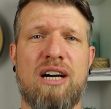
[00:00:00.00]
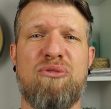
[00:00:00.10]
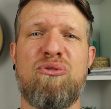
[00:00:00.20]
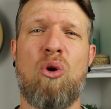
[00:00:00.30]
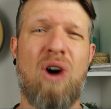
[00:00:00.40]

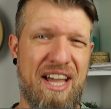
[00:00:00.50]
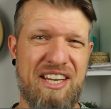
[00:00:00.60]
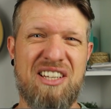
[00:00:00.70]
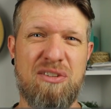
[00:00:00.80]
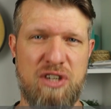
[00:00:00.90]
for
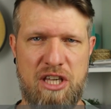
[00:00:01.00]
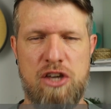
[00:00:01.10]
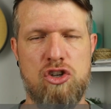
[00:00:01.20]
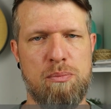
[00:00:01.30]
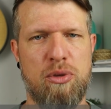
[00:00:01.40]

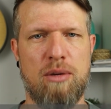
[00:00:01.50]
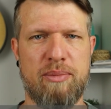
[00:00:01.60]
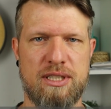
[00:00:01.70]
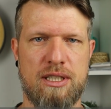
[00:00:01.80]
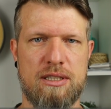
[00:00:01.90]
identification
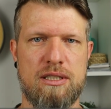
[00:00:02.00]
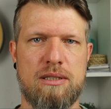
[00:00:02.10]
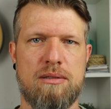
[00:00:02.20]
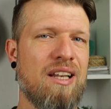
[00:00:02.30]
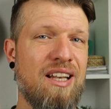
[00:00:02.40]

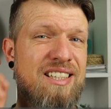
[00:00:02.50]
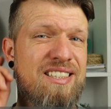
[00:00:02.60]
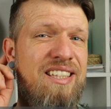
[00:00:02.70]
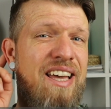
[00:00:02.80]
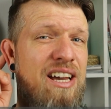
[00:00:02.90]
purposes.
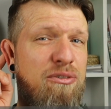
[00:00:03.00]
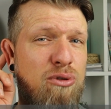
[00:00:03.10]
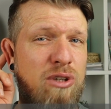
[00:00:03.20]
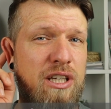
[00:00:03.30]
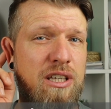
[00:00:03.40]
Listen
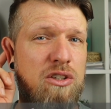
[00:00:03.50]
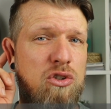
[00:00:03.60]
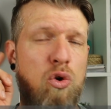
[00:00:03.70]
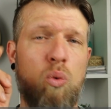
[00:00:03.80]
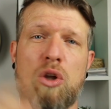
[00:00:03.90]
carefully
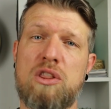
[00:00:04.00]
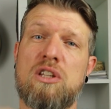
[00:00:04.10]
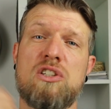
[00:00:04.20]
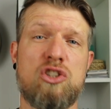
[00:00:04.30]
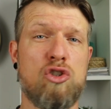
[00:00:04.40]
to what
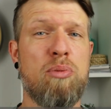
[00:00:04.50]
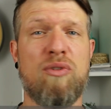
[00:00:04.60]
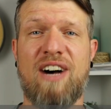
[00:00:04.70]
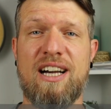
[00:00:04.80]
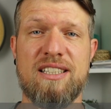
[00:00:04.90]
the
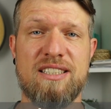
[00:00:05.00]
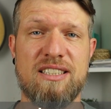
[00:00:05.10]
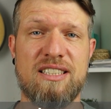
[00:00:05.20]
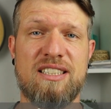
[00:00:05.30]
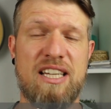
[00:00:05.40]

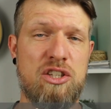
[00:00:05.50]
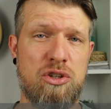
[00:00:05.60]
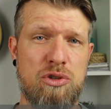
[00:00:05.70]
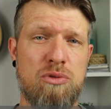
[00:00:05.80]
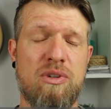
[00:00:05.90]
supervisors say
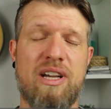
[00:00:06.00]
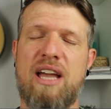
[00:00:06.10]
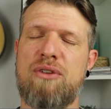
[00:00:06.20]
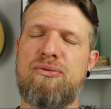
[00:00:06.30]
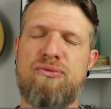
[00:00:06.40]
to you
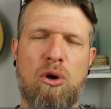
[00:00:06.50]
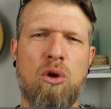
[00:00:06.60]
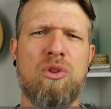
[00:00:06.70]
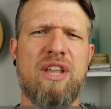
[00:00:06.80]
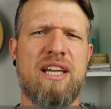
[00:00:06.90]
and
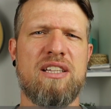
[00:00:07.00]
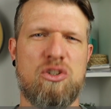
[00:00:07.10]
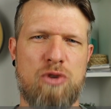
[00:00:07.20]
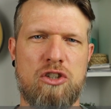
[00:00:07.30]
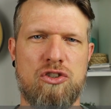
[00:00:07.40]
follow their
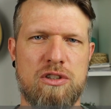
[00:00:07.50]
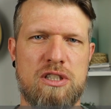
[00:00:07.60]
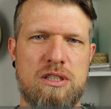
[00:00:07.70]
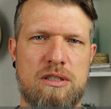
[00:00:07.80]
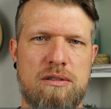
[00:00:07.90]

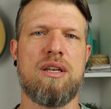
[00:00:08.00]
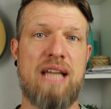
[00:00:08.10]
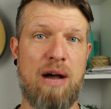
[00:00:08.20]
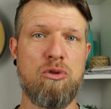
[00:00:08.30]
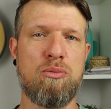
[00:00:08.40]
instructions.
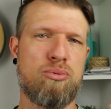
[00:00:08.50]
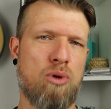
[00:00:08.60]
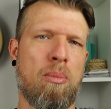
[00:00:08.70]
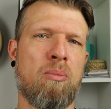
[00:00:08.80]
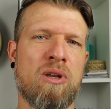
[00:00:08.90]
Now you
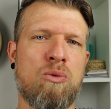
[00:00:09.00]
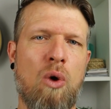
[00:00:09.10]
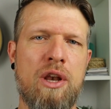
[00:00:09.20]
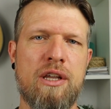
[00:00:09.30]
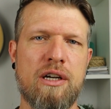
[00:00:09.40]
probably
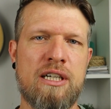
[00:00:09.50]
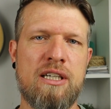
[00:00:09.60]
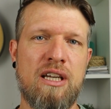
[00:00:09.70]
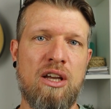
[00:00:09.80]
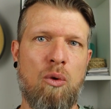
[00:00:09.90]
wonder,
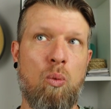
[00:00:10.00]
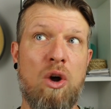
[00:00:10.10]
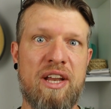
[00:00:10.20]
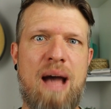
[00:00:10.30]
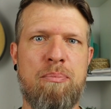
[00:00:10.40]

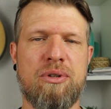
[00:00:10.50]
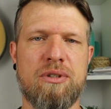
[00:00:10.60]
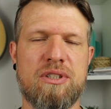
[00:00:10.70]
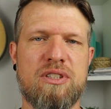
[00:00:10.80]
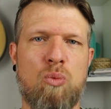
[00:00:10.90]
what
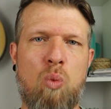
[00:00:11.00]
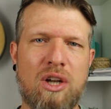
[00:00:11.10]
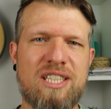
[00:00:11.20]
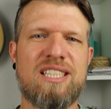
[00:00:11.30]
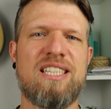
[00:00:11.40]
happens
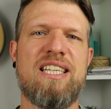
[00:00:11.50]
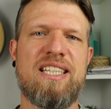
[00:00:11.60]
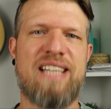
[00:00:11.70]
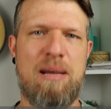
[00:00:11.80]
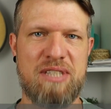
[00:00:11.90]
once the
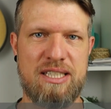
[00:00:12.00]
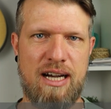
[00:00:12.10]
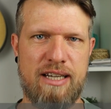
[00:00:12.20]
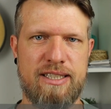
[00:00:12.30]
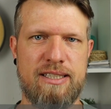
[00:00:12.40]
exam
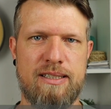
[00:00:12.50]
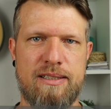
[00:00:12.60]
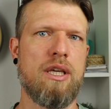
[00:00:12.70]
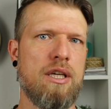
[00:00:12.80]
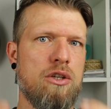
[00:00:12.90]
starts?
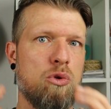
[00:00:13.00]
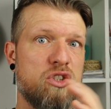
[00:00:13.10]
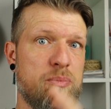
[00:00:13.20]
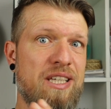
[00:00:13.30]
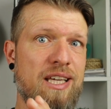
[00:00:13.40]
In your
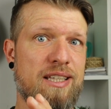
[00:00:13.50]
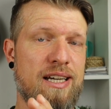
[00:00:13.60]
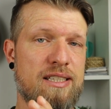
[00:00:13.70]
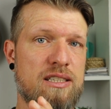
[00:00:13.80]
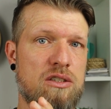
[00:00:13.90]
speaking
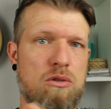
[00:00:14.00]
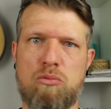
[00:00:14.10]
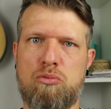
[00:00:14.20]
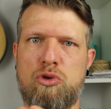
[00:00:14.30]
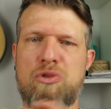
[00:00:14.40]
test,
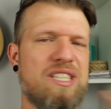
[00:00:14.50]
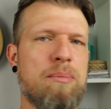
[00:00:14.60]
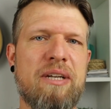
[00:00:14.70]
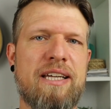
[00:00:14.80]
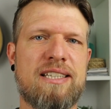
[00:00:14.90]
you
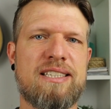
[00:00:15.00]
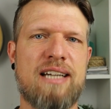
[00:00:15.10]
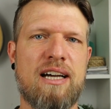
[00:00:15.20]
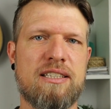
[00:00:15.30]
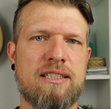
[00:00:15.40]
simply get
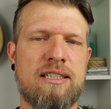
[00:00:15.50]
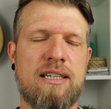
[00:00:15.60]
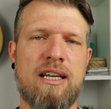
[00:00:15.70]
started.